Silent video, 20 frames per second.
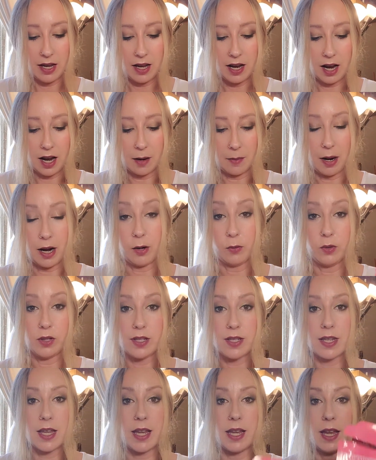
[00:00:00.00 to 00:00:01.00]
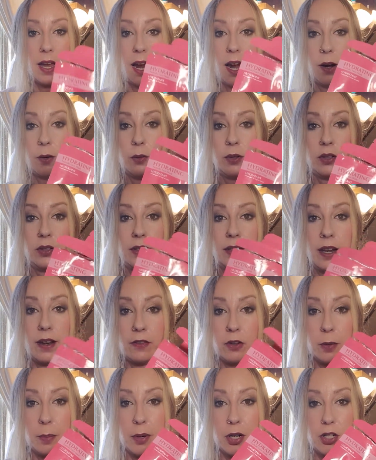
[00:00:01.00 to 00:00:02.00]
I will say I will
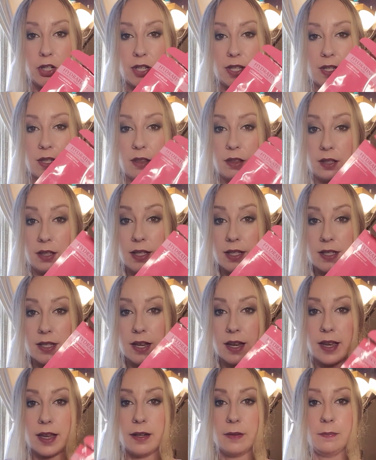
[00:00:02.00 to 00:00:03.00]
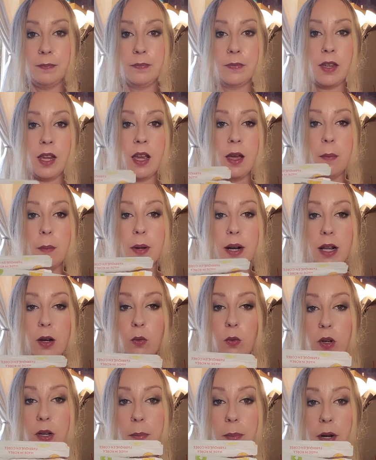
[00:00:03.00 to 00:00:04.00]
never purchase these again, but I
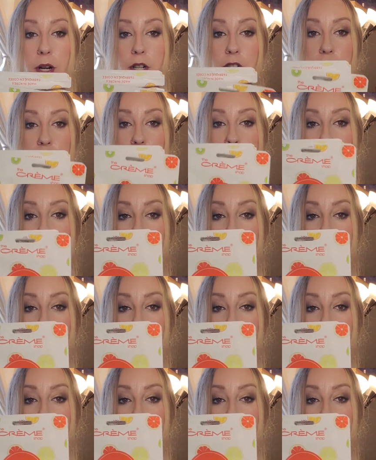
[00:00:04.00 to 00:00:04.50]
would purchase